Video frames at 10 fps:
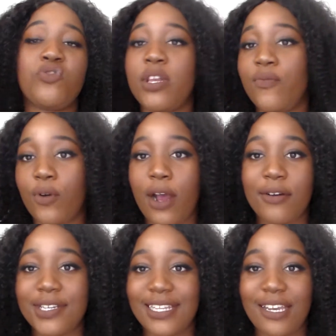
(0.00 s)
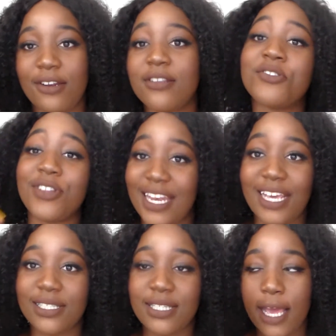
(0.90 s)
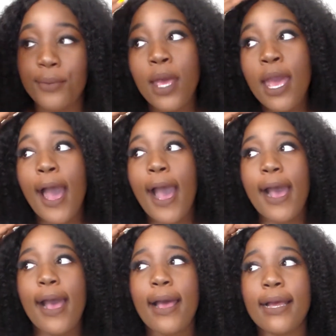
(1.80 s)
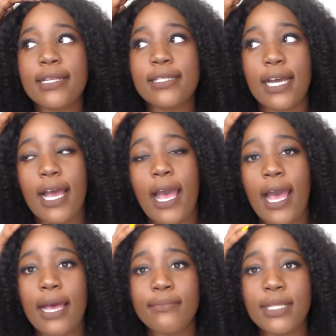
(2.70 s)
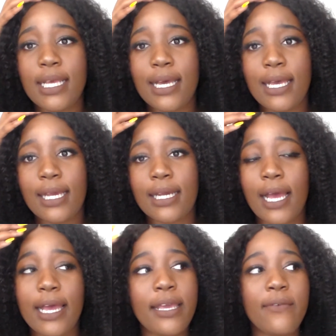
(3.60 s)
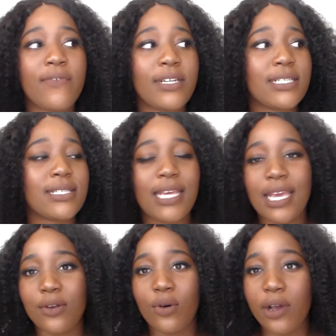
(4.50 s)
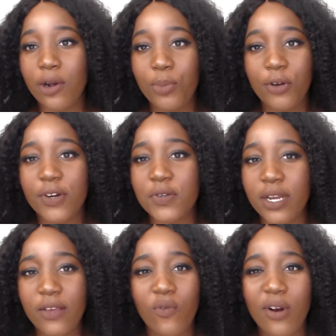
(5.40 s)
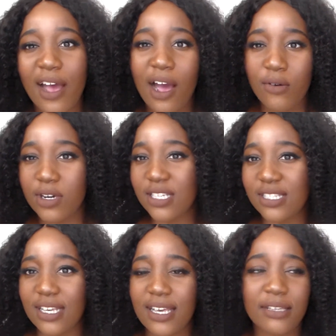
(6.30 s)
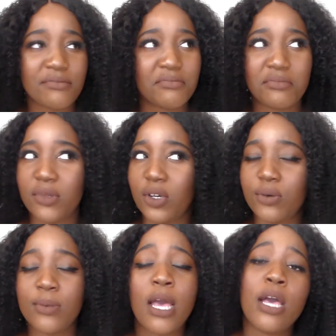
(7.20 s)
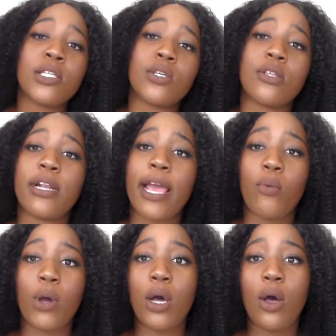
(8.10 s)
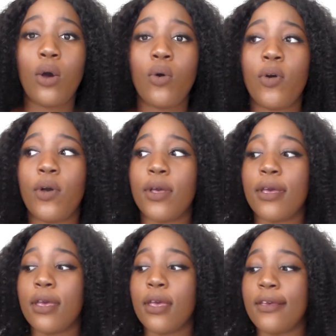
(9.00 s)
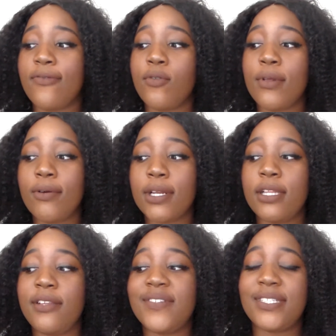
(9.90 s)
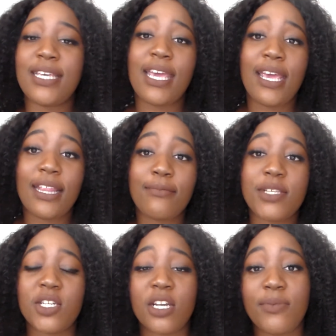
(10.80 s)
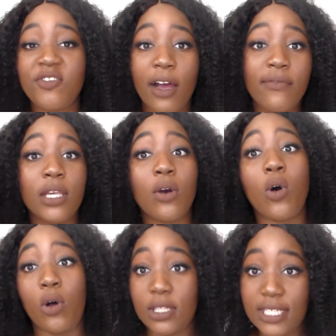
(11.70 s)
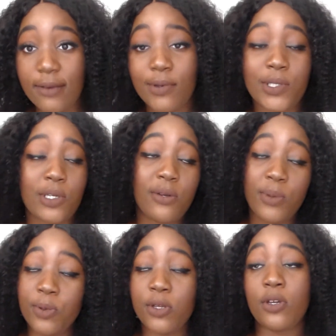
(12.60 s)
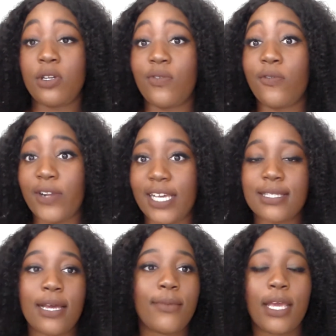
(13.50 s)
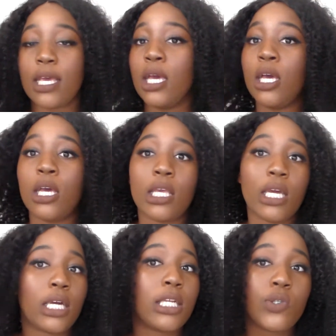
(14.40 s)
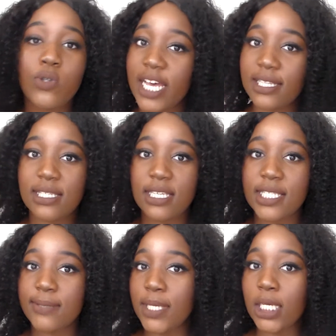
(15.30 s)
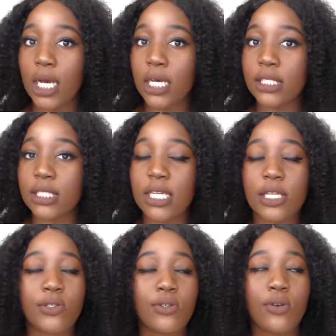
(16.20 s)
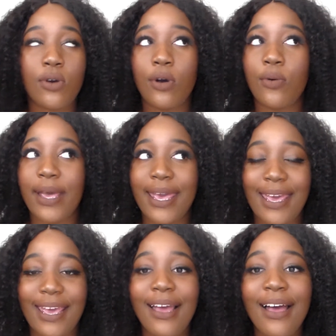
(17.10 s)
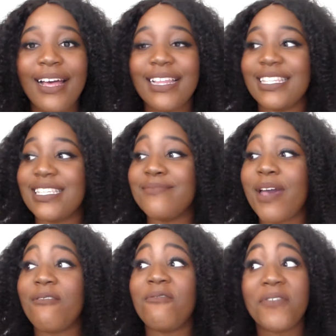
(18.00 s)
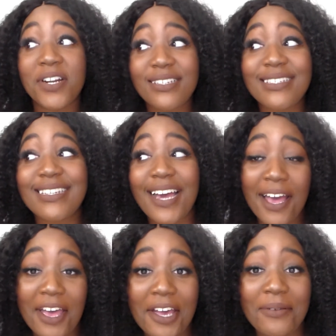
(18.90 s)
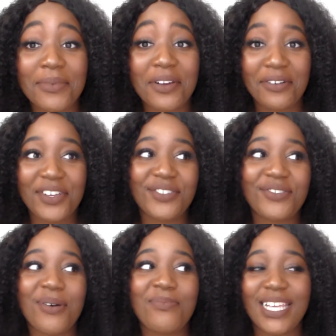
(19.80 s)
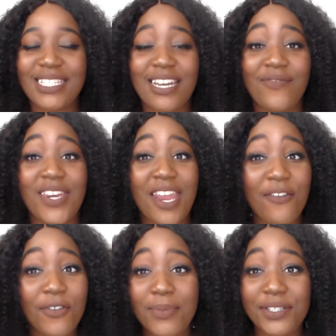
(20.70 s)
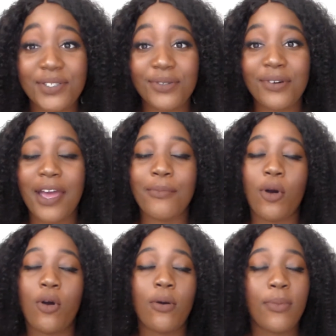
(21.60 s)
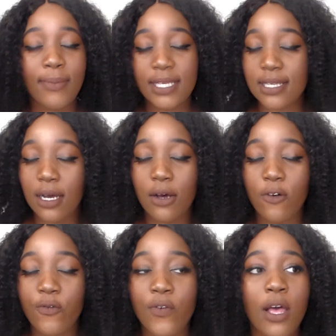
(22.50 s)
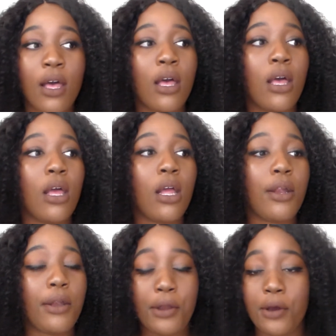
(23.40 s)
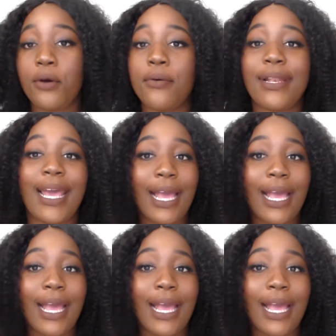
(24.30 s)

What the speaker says: 24 hours later, so the next day. And I'm like, I ain't finna stay in no airport for 24 hours, no. So they're like, well, if you really want to leave today, that means you're gonna be traveling all day because we're gonna be putting you on different flights. I'm like, you're gonna do that, sis, because there's no way. This is my first time going to a place that I've never been to. I'm all by myself. No,